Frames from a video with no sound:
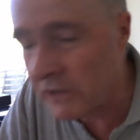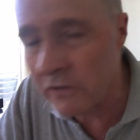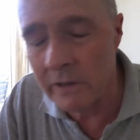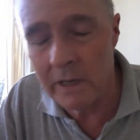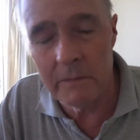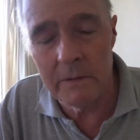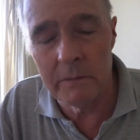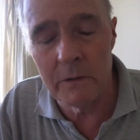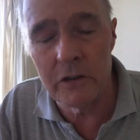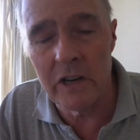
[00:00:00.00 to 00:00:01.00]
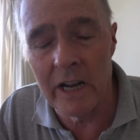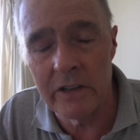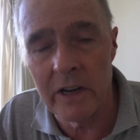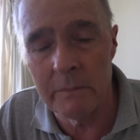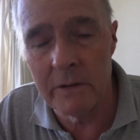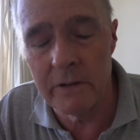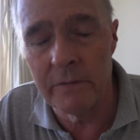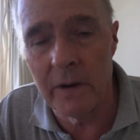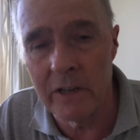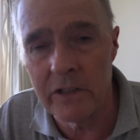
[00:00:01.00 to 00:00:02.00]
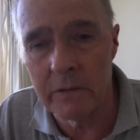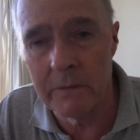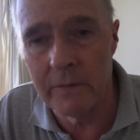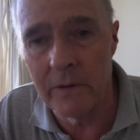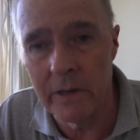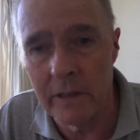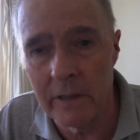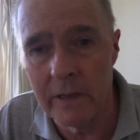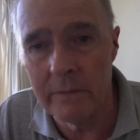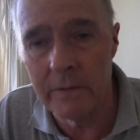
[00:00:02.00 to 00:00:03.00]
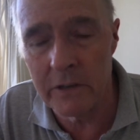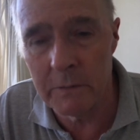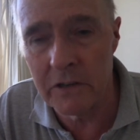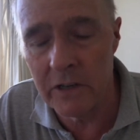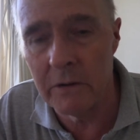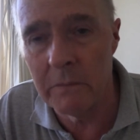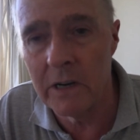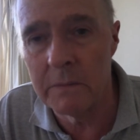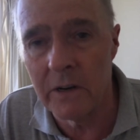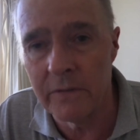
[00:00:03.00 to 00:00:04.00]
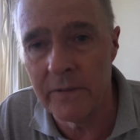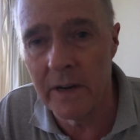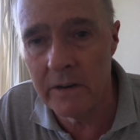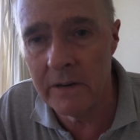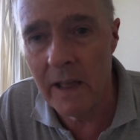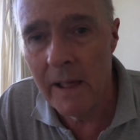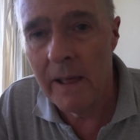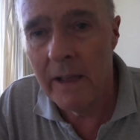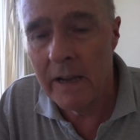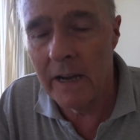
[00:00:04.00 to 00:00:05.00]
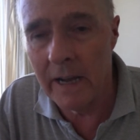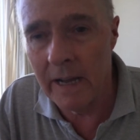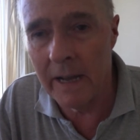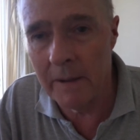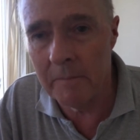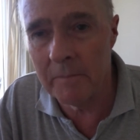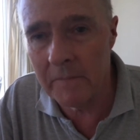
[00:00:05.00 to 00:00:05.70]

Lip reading: sure you charge up your devices before you leave, especially your mobile phone. I